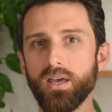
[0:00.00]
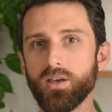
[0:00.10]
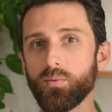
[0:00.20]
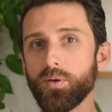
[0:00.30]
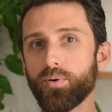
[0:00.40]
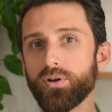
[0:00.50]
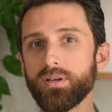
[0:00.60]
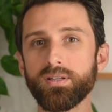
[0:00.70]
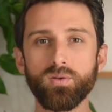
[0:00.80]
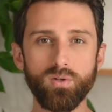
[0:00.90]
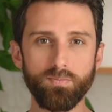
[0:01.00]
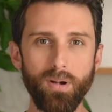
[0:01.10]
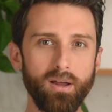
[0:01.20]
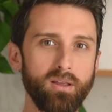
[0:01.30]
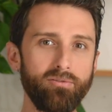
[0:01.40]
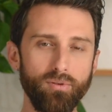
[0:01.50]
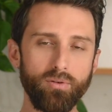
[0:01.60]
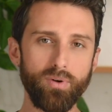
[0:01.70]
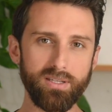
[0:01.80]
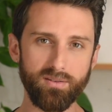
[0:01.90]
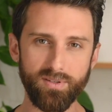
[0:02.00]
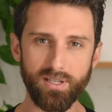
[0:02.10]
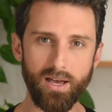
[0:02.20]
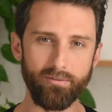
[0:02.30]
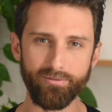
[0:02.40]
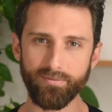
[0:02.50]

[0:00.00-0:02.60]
he'll be putting into his body for the rest of his life.